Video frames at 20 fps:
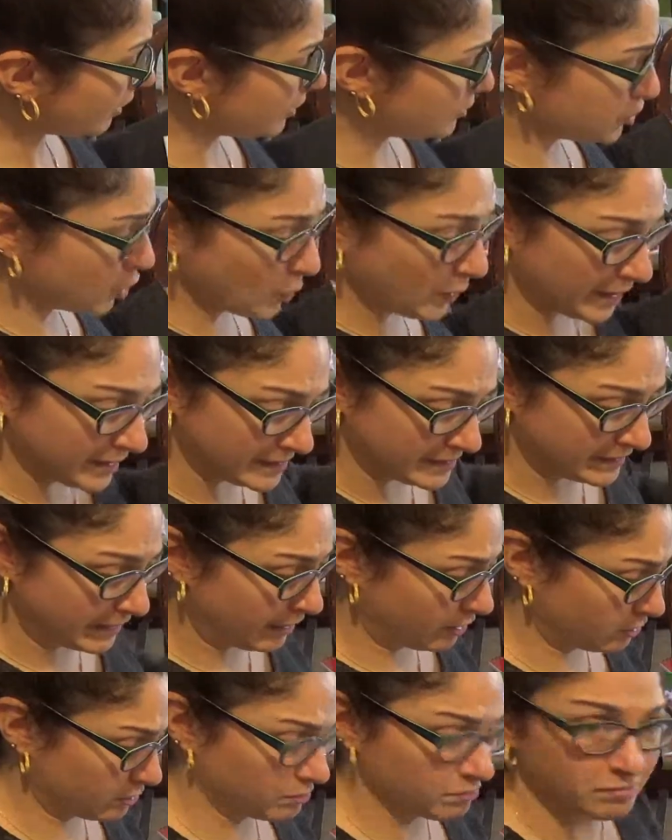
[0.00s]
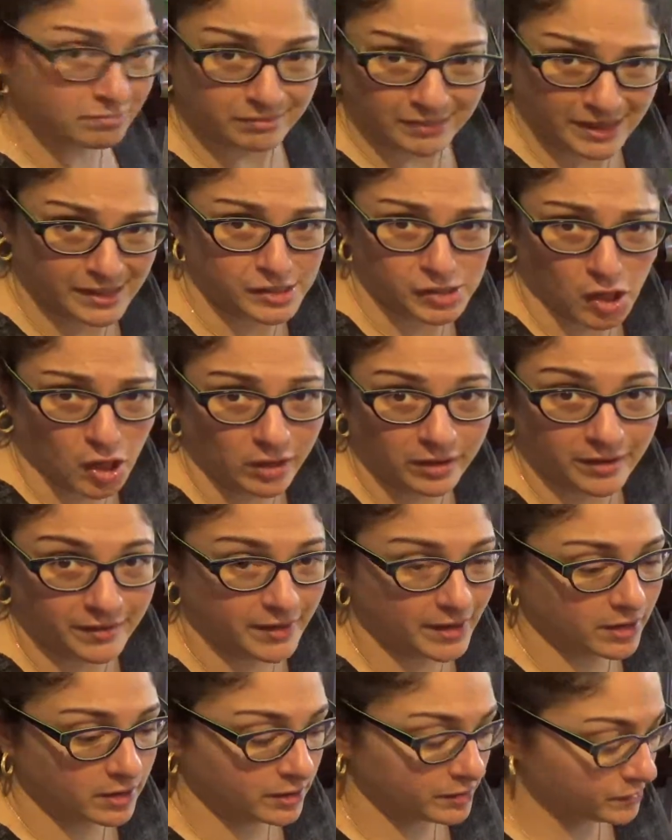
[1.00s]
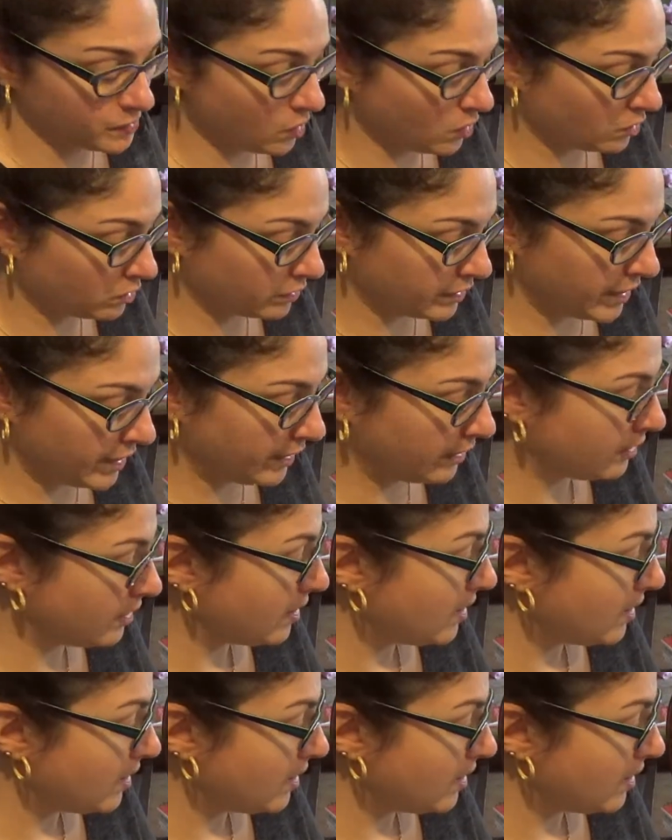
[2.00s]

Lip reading: don't get scared. It's all in there. It's all great.